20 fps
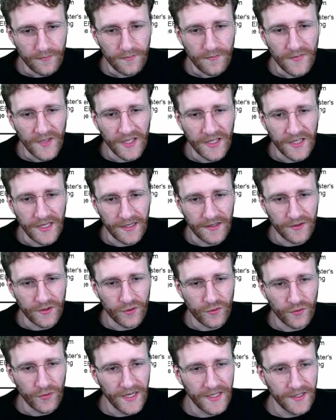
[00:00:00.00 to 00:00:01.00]
Okay,
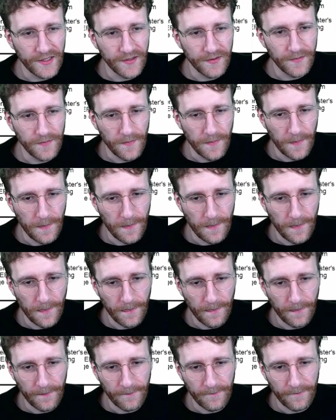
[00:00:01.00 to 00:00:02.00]
trade in.
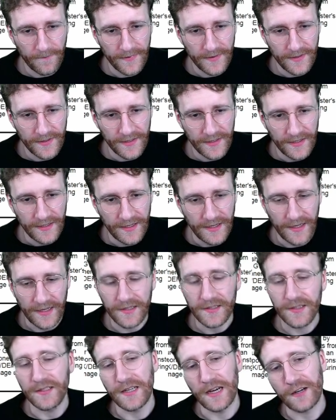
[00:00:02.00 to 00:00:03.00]

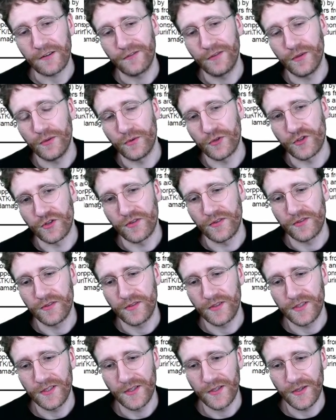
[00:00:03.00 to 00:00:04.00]
And a Dark Fusion.
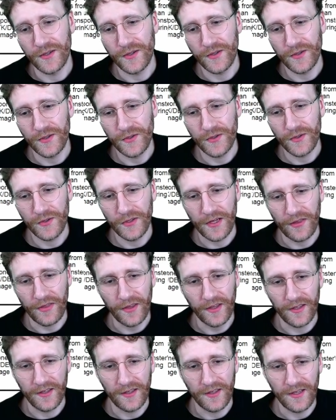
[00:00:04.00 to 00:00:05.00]
So I
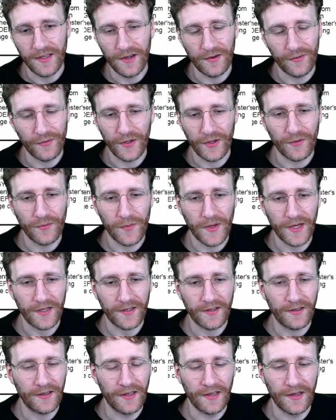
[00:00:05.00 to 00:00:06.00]
think here we go
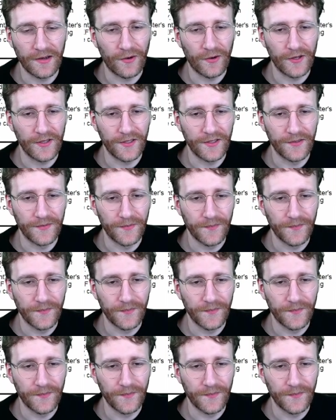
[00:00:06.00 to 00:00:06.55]
back all in.